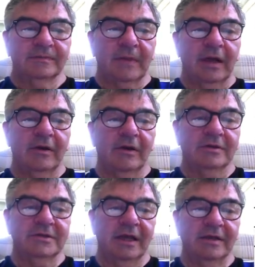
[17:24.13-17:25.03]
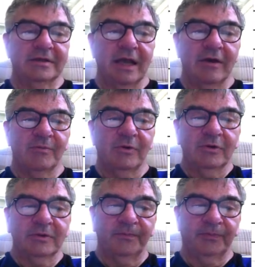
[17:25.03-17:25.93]
and you can see it's now
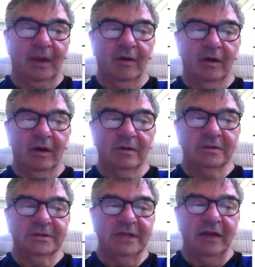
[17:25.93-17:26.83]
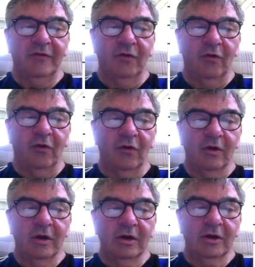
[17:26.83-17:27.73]
put C4
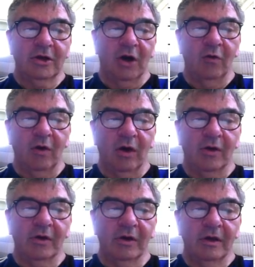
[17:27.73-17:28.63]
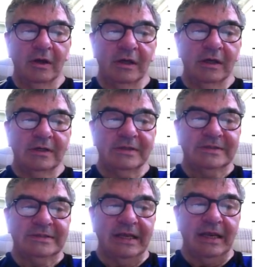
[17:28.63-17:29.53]
colon
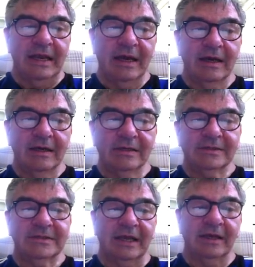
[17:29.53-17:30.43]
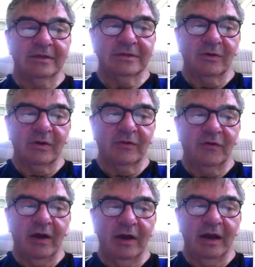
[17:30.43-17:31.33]
C6. So it's
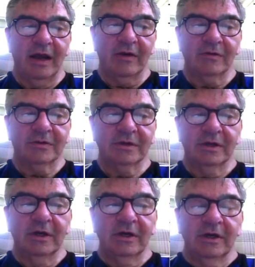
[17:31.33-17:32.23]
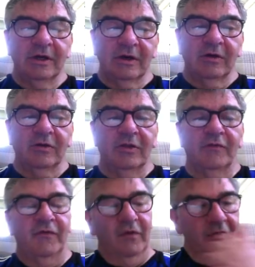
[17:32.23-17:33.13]
finding out
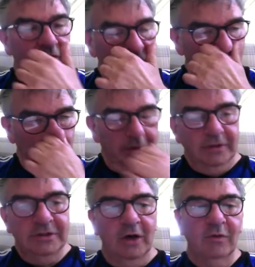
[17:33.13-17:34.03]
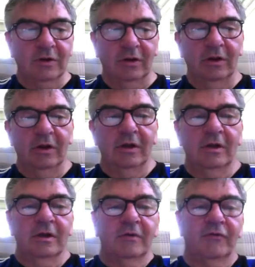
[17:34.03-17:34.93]
the total
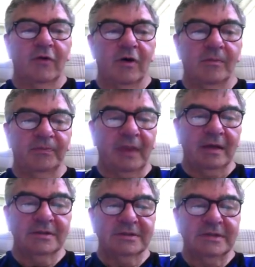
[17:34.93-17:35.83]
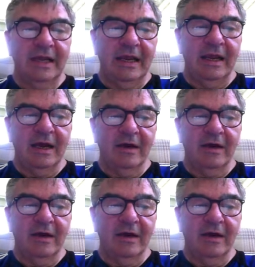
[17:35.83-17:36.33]
from C4